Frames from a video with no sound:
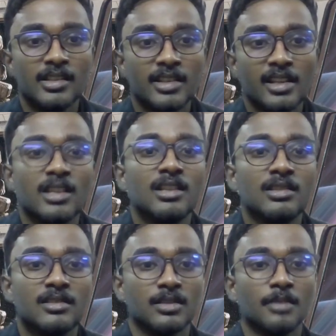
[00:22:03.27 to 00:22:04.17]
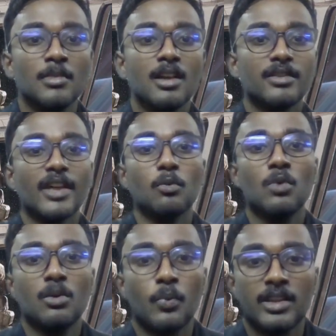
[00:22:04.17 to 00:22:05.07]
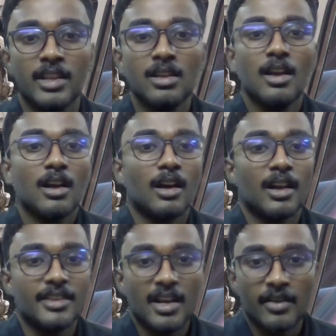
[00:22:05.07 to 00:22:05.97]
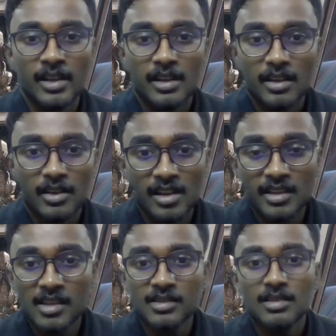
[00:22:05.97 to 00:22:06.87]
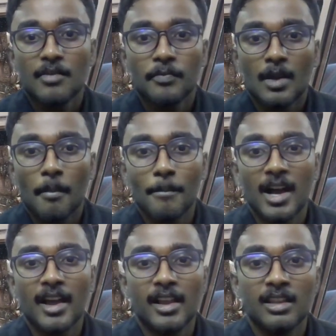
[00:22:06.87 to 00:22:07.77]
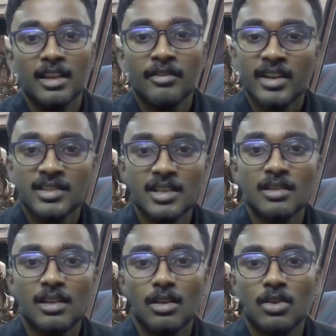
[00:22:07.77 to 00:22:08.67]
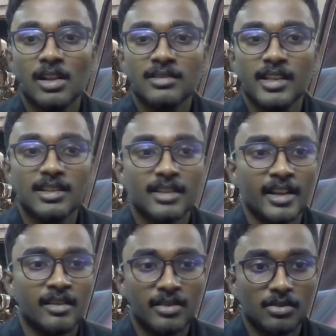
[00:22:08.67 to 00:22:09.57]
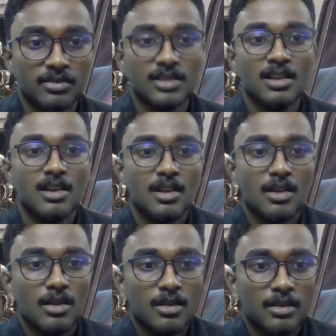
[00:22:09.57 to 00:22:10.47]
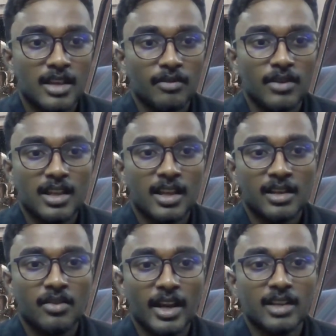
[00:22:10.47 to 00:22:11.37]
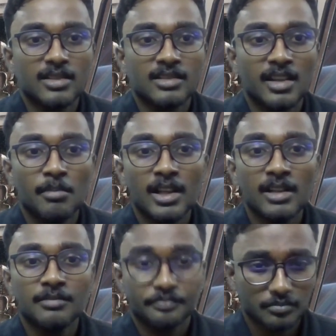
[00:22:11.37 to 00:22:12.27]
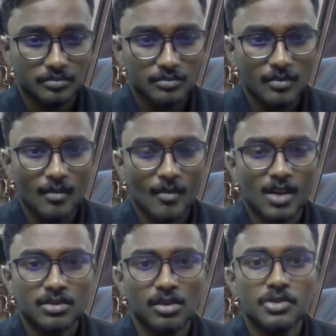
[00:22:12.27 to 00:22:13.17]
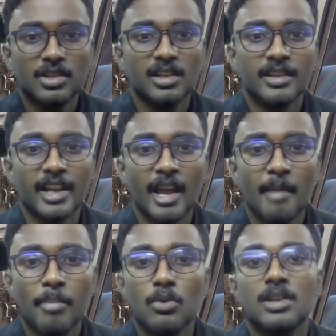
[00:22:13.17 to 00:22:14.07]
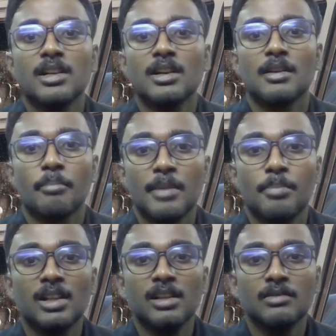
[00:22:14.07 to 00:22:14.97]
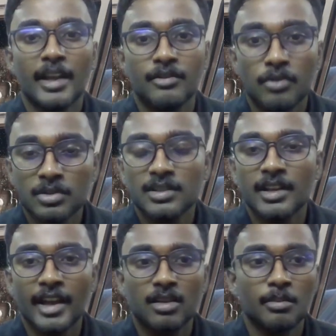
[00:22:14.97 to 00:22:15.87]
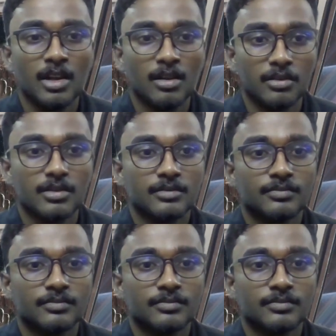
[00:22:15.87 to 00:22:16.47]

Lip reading: designing systems that work within their realities. By leveraging local skills and resources, that we can create sustainable solution that empower people and foster economic growth.